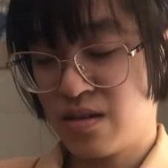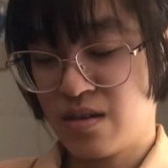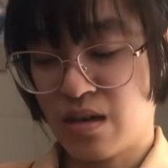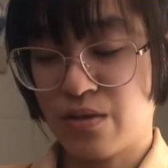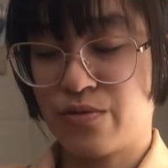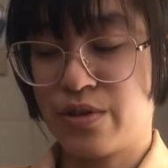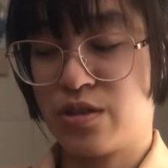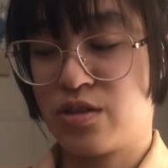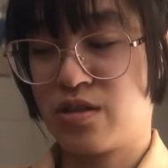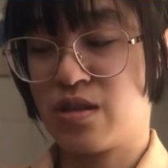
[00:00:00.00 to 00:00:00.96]
I
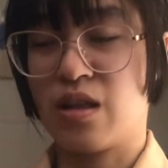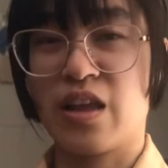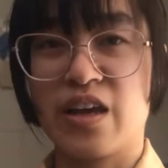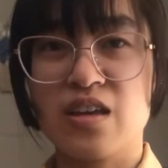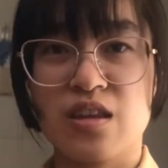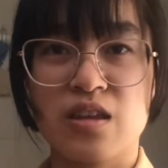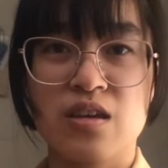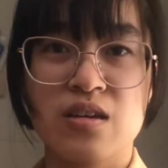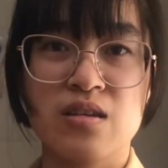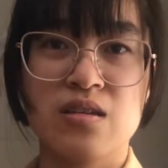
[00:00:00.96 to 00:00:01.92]
reach the length
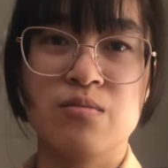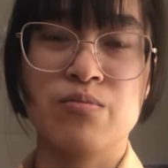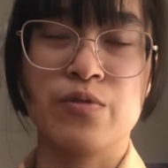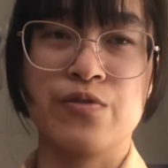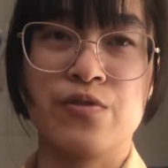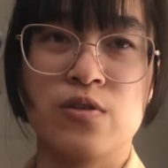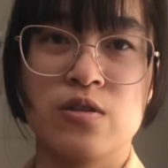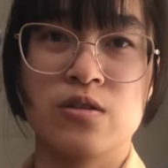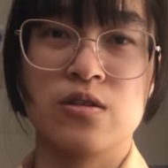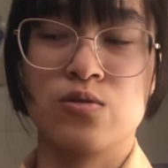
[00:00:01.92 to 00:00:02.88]

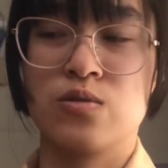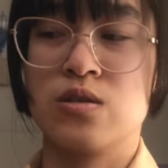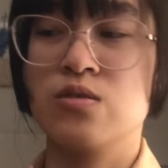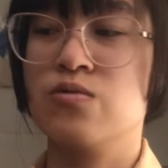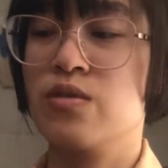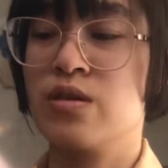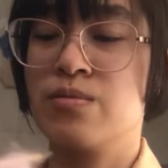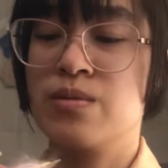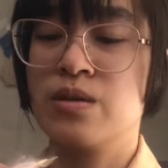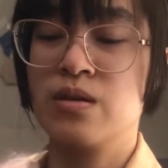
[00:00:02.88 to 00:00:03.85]
before the twisted rib,
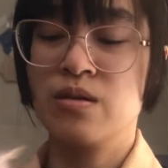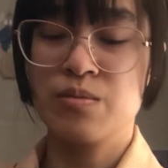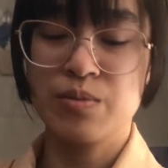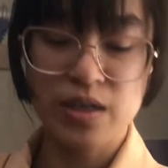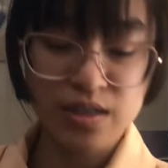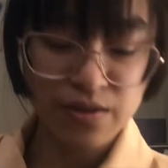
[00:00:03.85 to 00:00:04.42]
because I